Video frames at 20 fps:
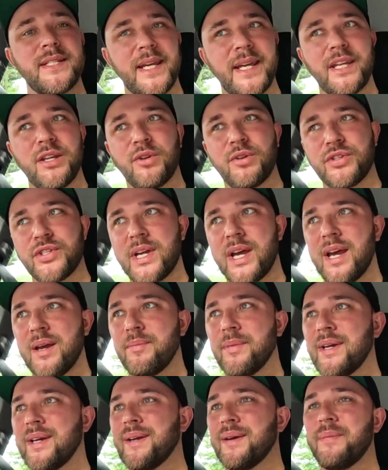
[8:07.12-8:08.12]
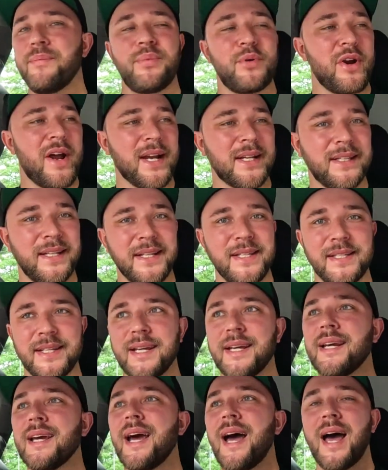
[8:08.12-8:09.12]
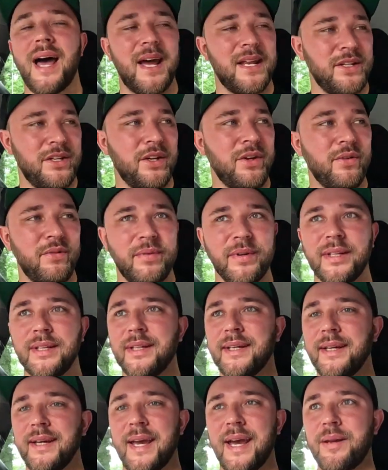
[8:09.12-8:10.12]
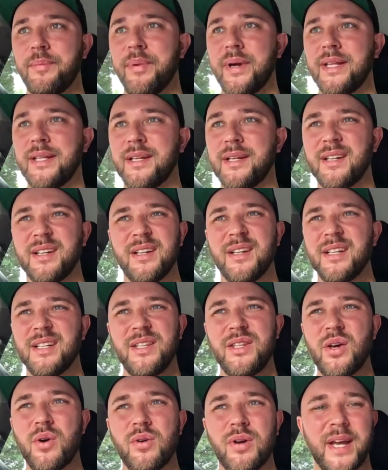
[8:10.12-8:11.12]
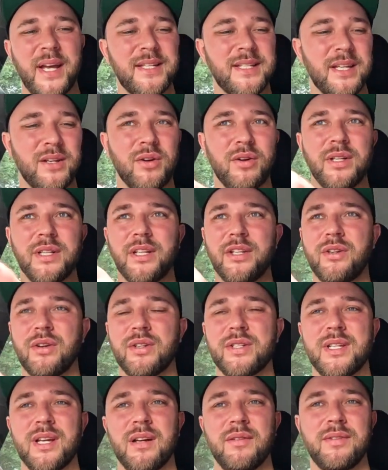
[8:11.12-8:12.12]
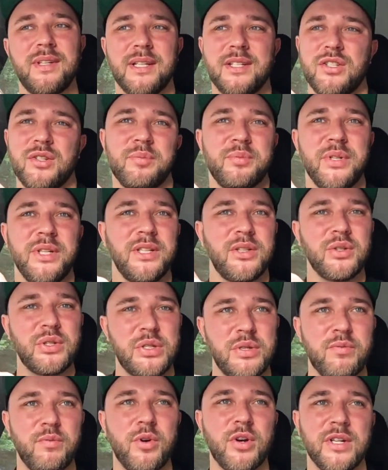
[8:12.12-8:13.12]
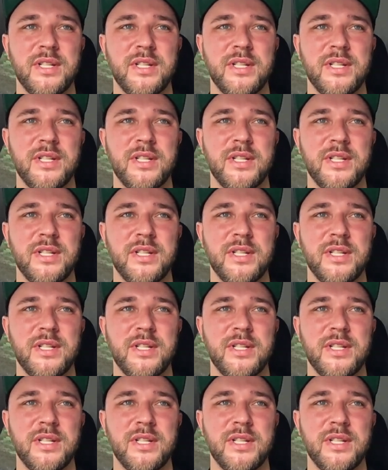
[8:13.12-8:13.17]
Take your time, practice, and you will get better. Don't get annoyed at yourself that something doesn't work